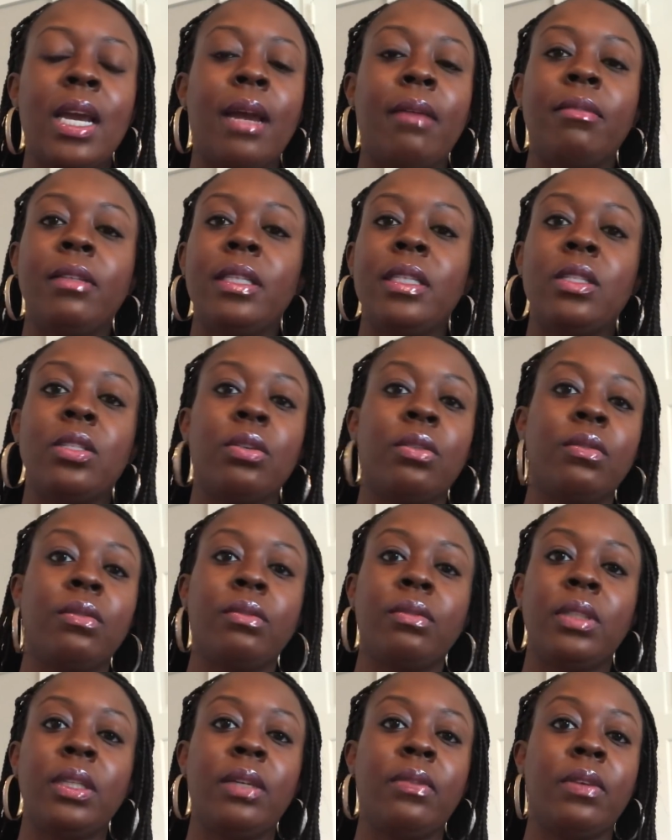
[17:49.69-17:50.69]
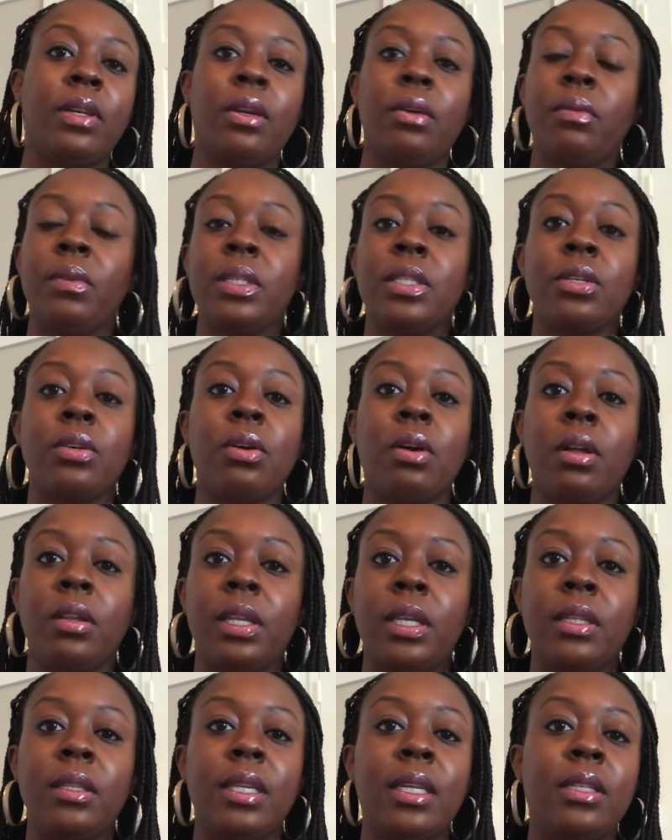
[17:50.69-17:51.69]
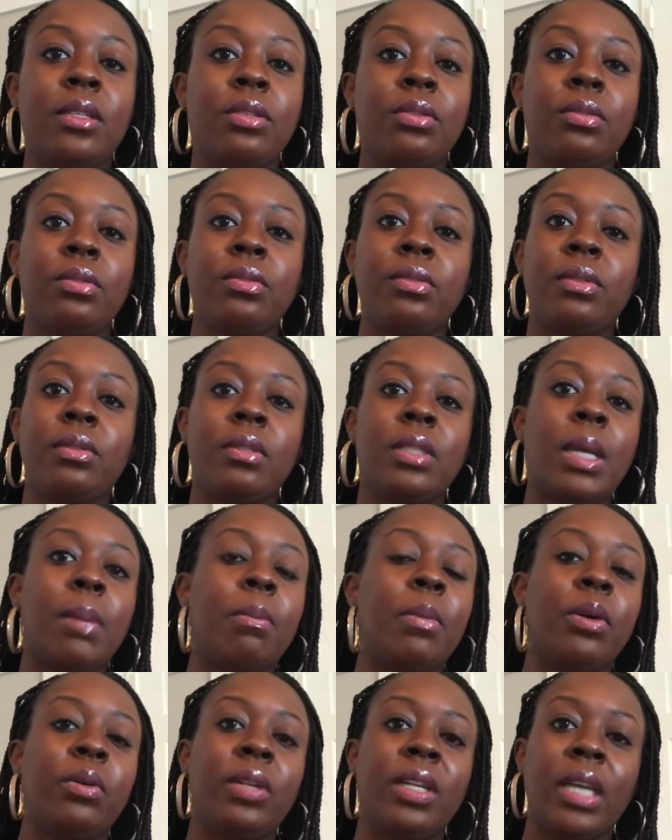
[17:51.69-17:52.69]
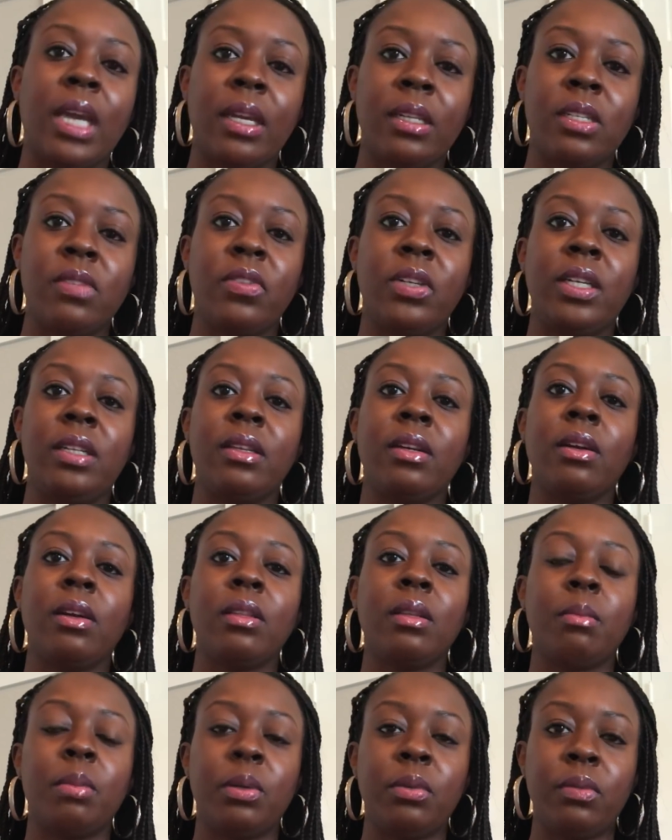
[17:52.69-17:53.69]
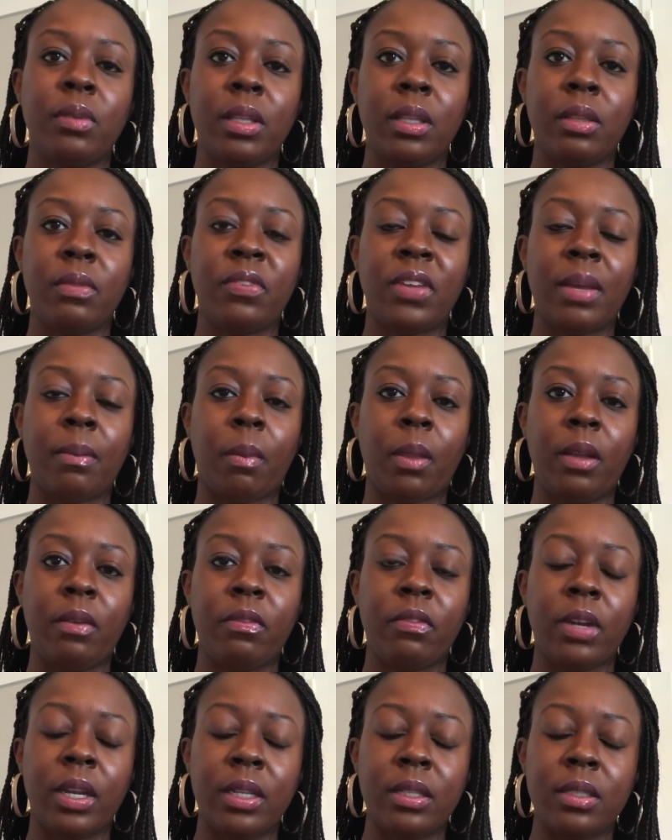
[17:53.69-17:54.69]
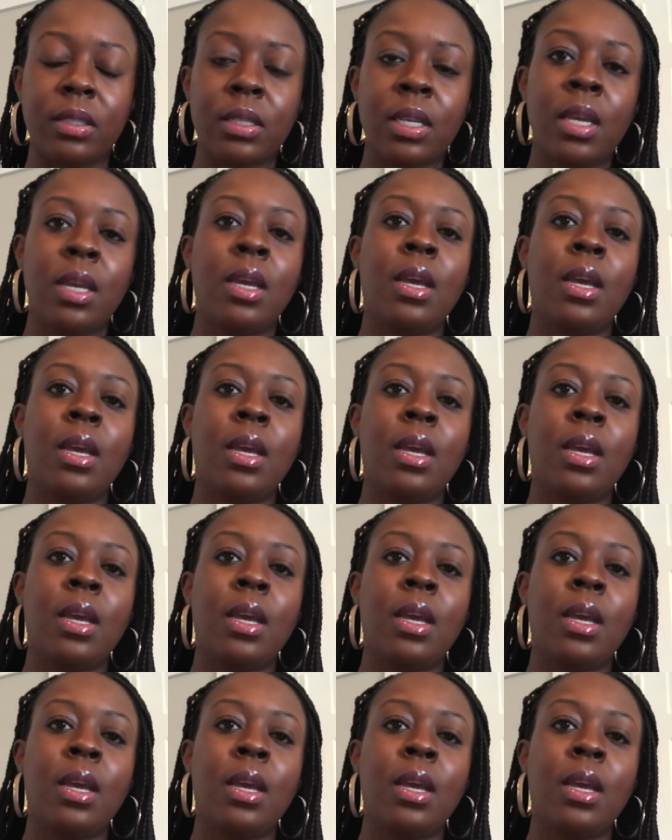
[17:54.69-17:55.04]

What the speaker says: I really don't even know what to call it. They do some boating activity. They're on the boat with family and friends.